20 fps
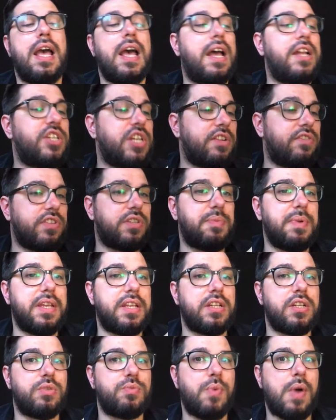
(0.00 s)
Generally speaking
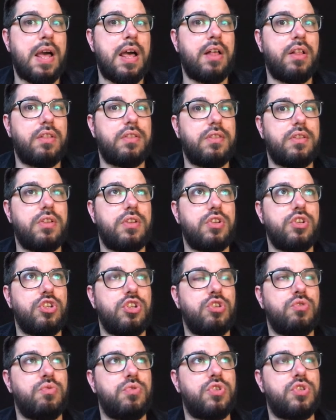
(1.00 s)
as well,
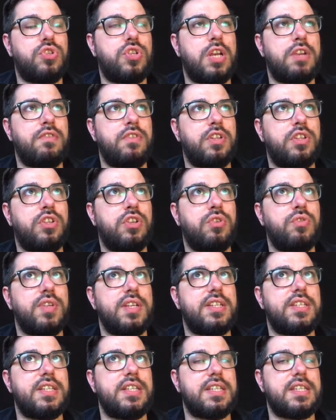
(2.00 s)
you would generally do
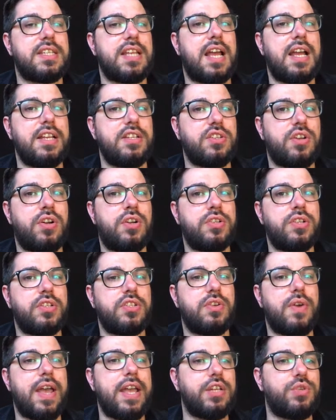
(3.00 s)
this in size order.
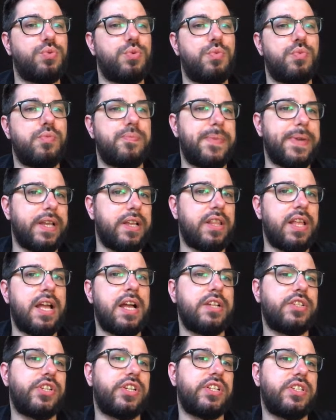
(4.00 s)
So H1 would be your
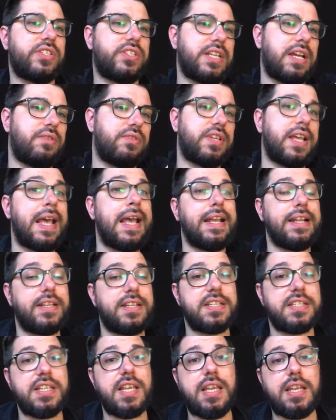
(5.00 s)
largest, down to
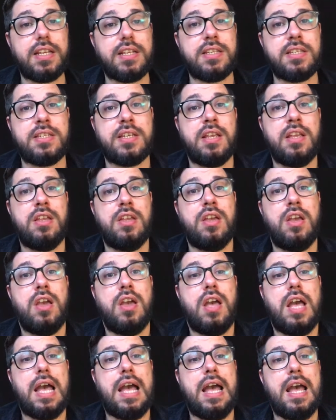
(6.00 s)
H6.
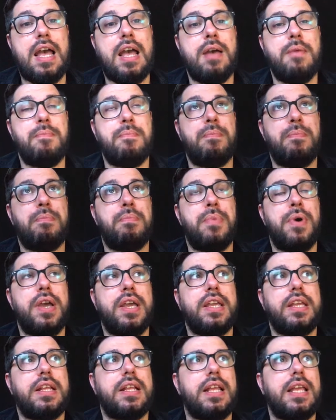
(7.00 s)
But
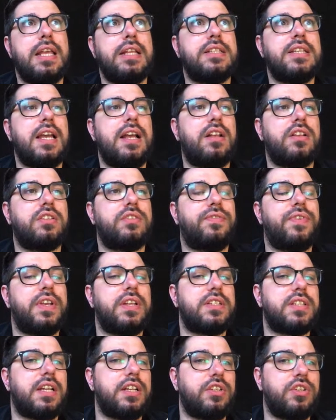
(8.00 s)
it tells things
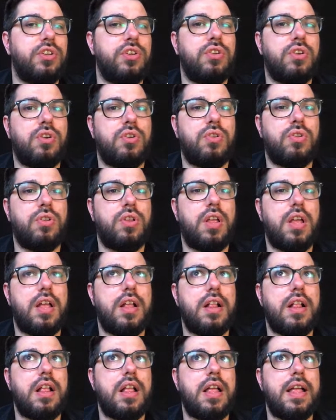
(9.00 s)
like Google
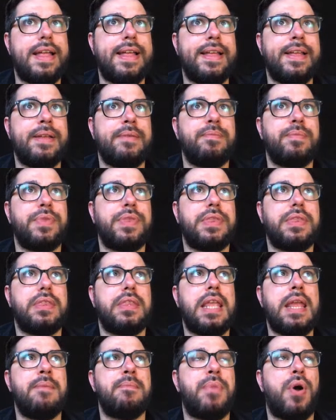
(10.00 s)

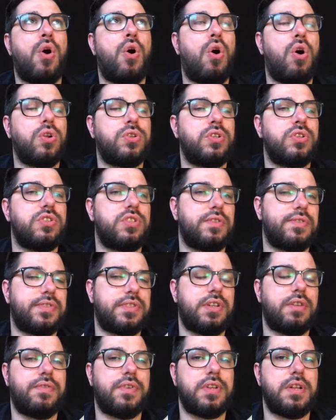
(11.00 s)
importance of
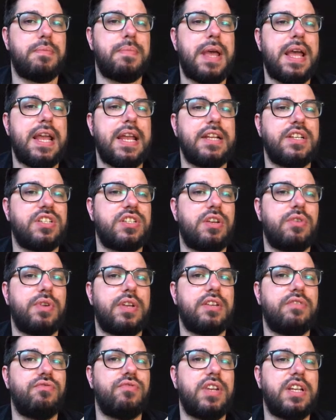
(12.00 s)
stuff on the page, so it
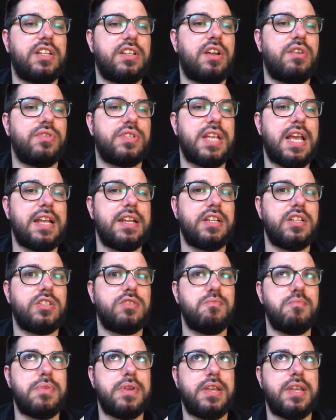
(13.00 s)
can read those headings
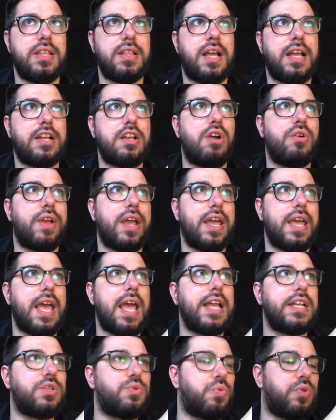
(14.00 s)
and be like, okay,
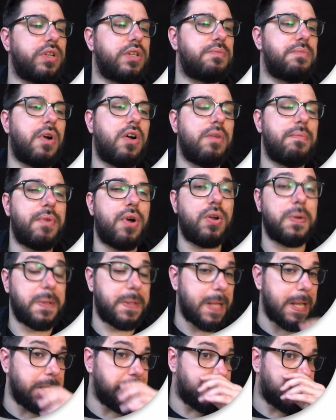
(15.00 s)
H1 is more important
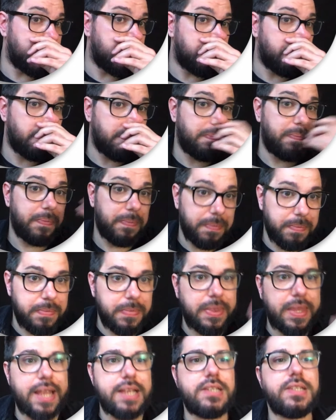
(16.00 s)
than H2.
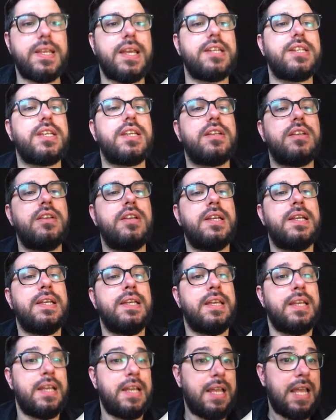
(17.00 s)
That's the idea.
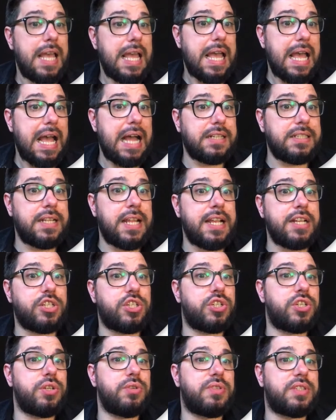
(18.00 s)
Add an
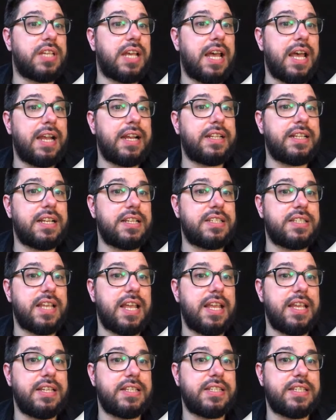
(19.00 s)
H2 tag that
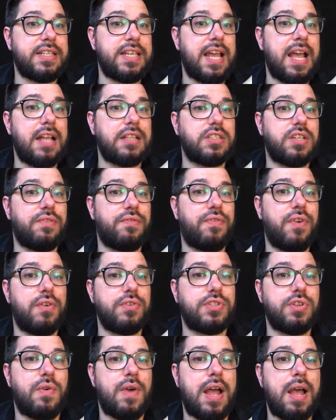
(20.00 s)
says cat
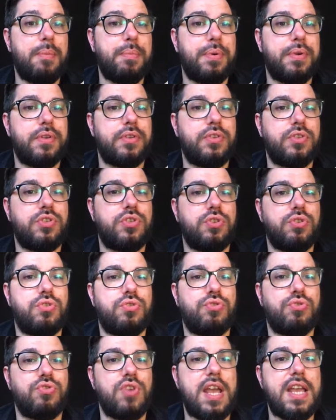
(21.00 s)
photo app to
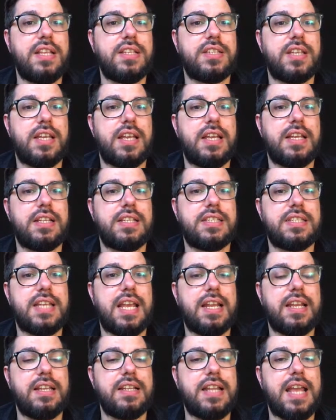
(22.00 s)
create a
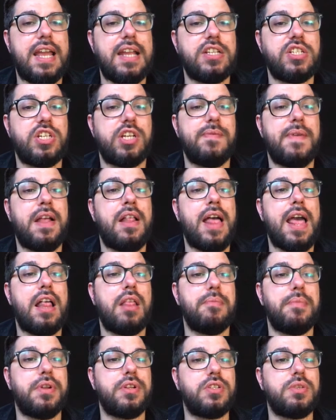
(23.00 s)
second HTML
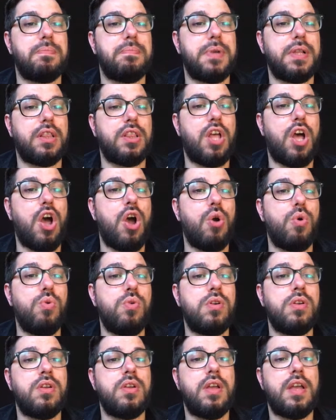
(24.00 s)
element
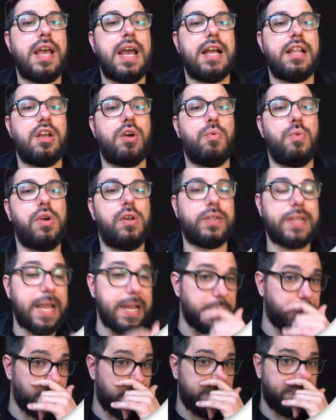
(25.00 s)
below hello world
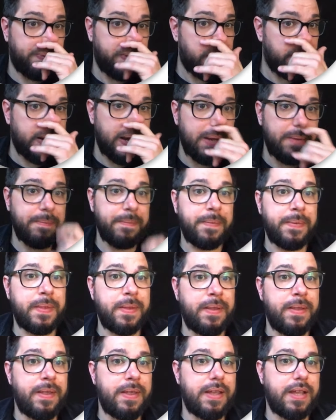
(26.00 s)
h1. Okay,
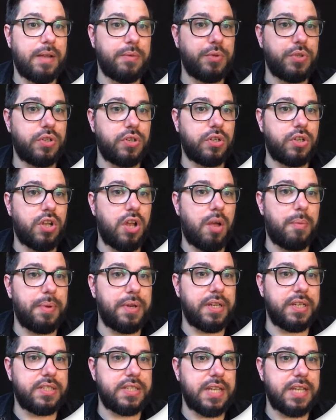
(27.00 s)
I'm just going to copy this